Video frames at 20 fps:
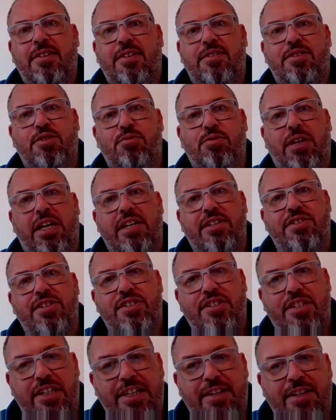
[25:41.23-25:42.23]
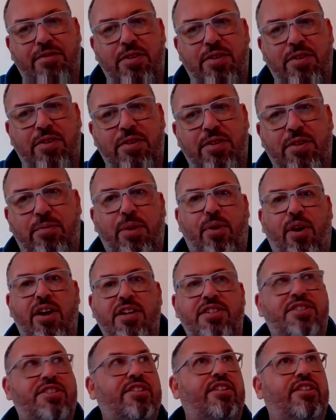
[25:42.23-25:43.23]
toolkit is to leave the
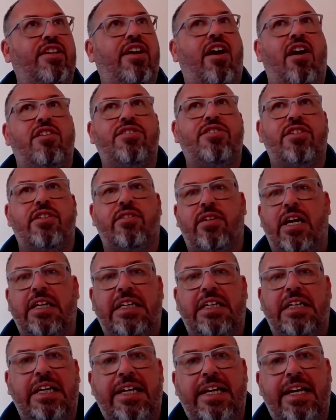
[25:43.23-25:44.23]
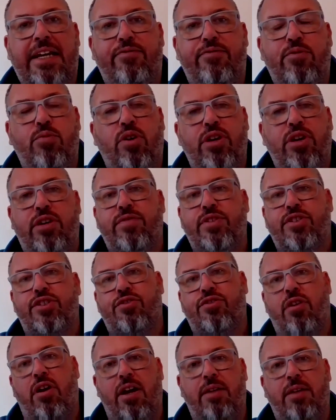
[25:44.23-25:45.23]
price till last, and clearly from what you've
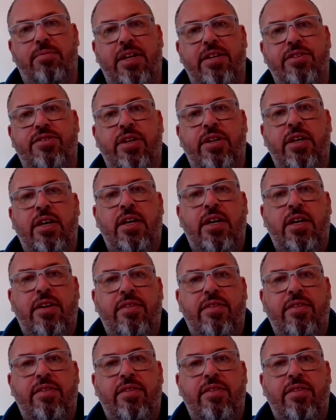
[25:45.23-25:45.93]
described, there's